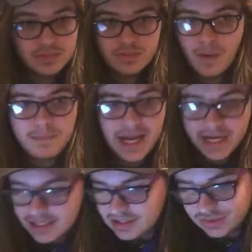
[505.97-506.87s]
or
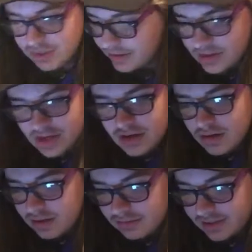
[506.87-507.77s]
penis or what
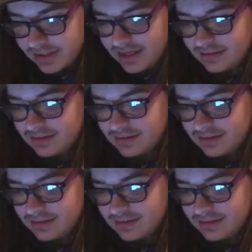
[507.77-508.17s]
the fuck ever.